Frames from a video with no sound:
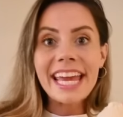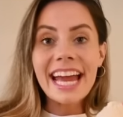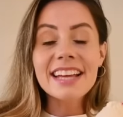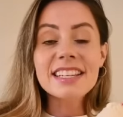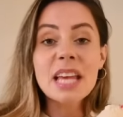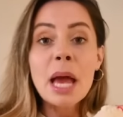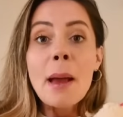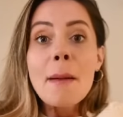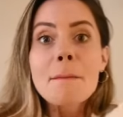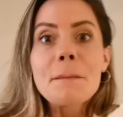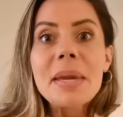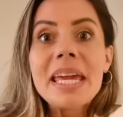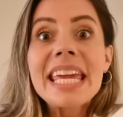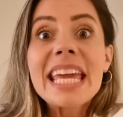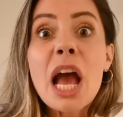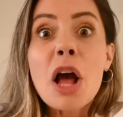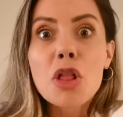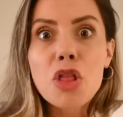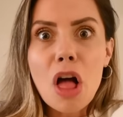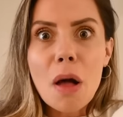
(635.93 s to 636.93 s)
guys,
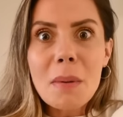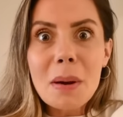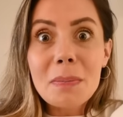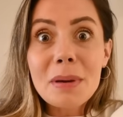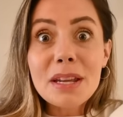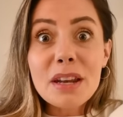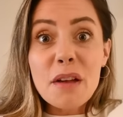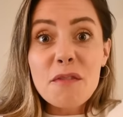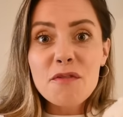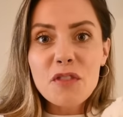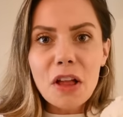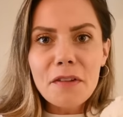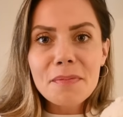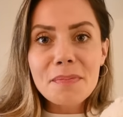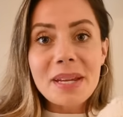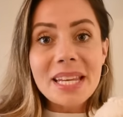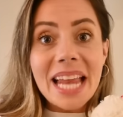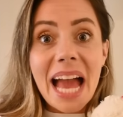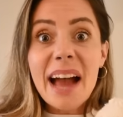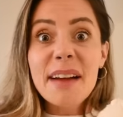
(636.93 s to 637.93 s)
me, Llama Bean, and Fluff
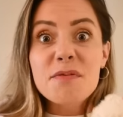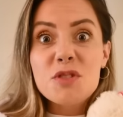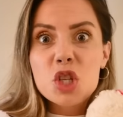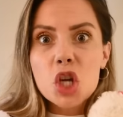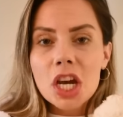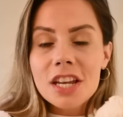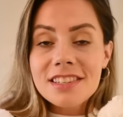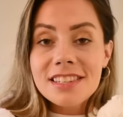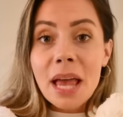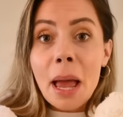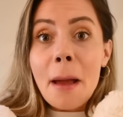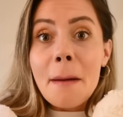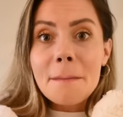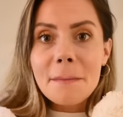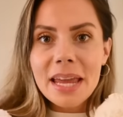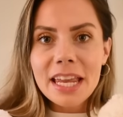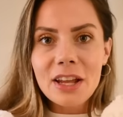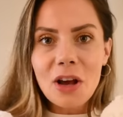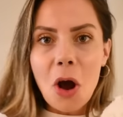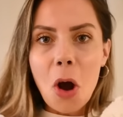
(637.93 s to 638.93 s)
Bean have just
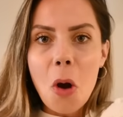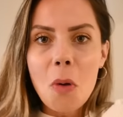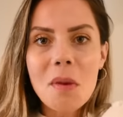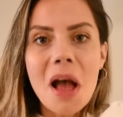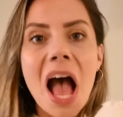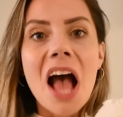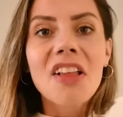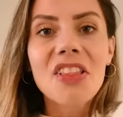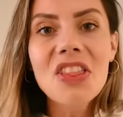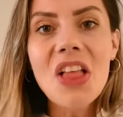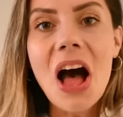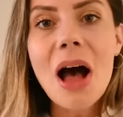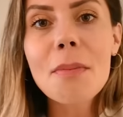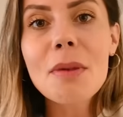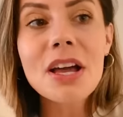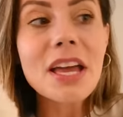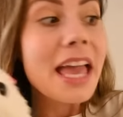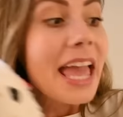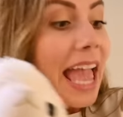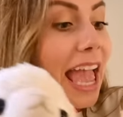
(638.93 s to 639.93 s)
made it home.
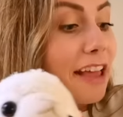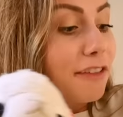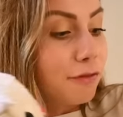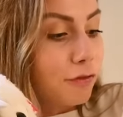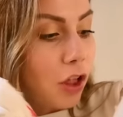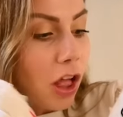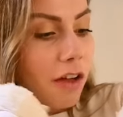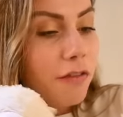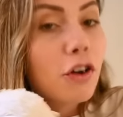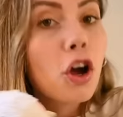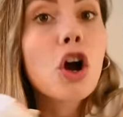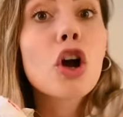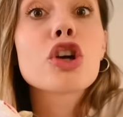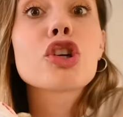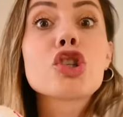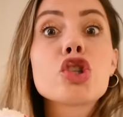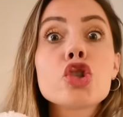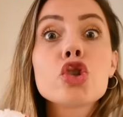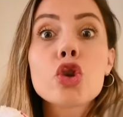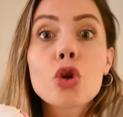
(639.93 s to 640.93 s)
Llama and Fluff are
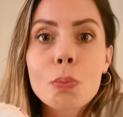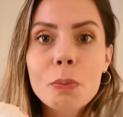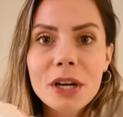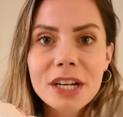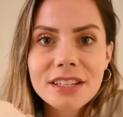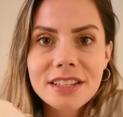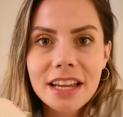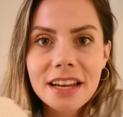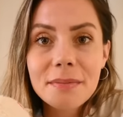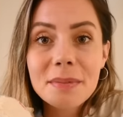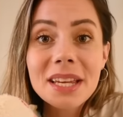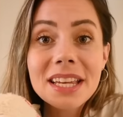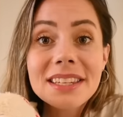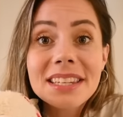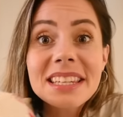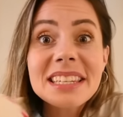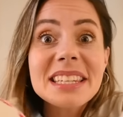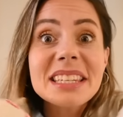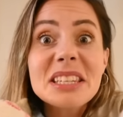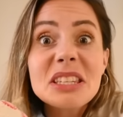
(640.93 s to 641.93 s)
super excited because
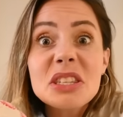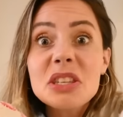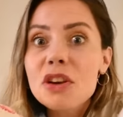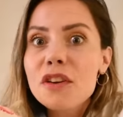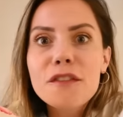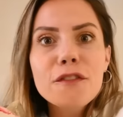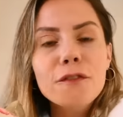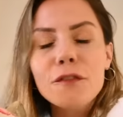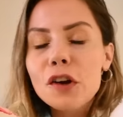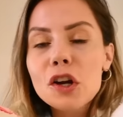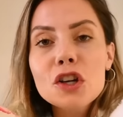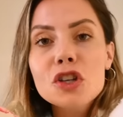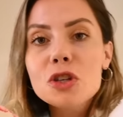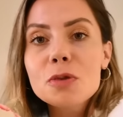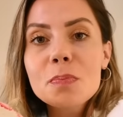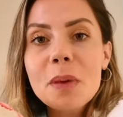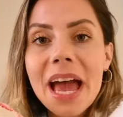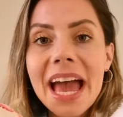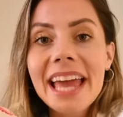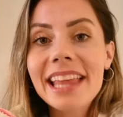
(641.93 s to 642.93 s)
this is their
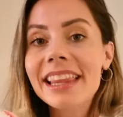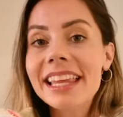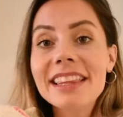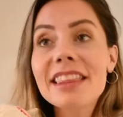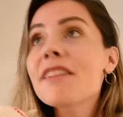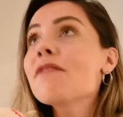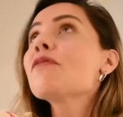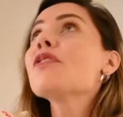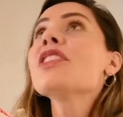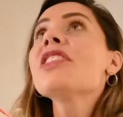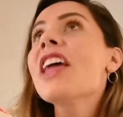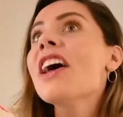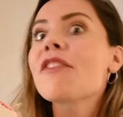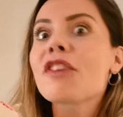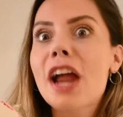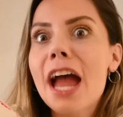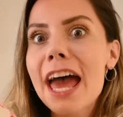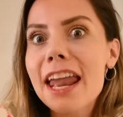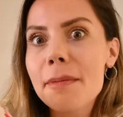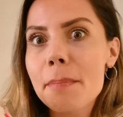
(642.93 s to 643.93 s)
first pet. Like, they've never
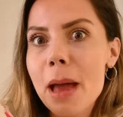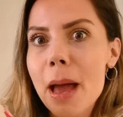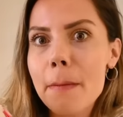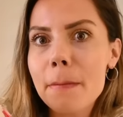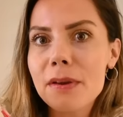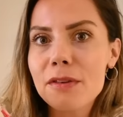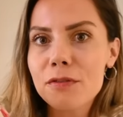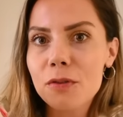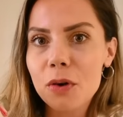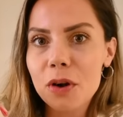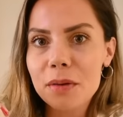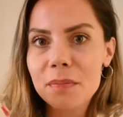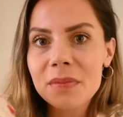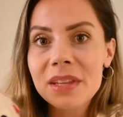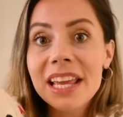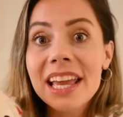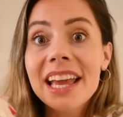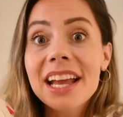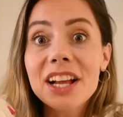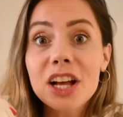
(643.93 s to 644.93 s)
had a pet before.
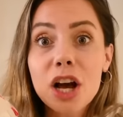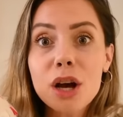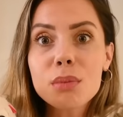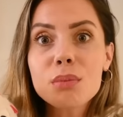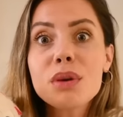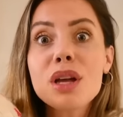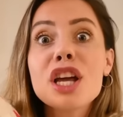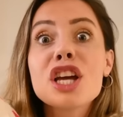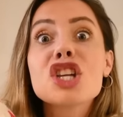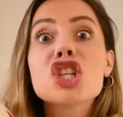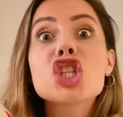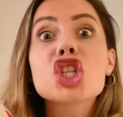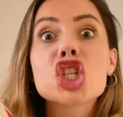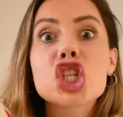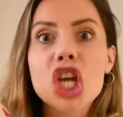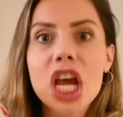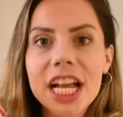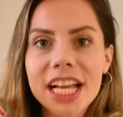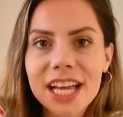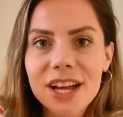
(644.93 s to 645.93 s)
Come
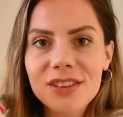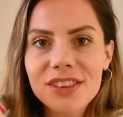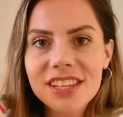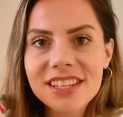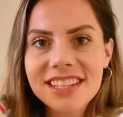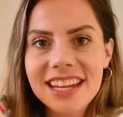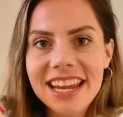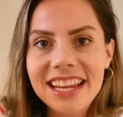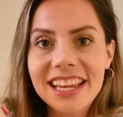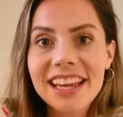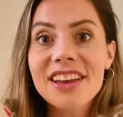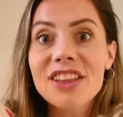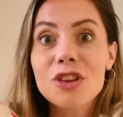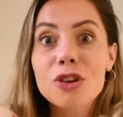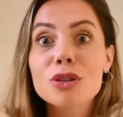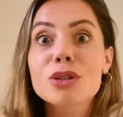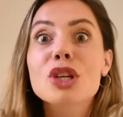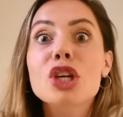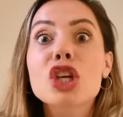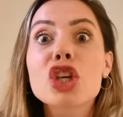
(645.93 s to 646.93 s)
check out the tank.
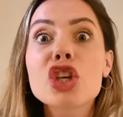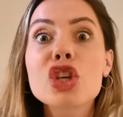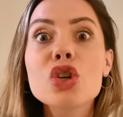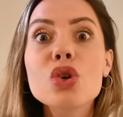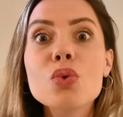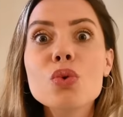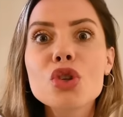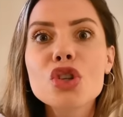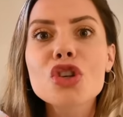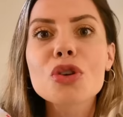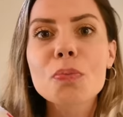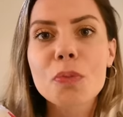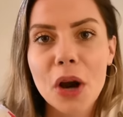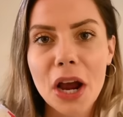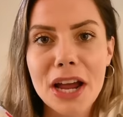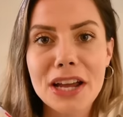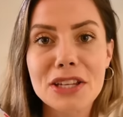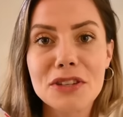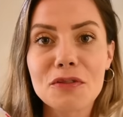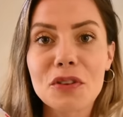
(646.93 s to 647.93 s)
There's a huge
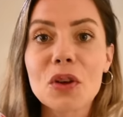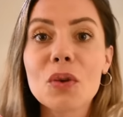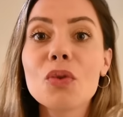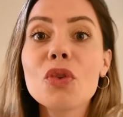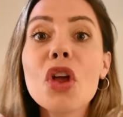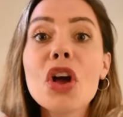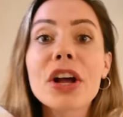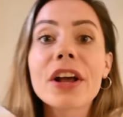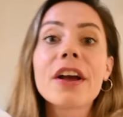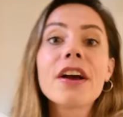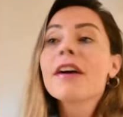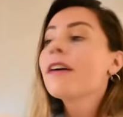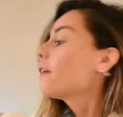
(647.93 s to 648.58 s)
surprise for you. Look,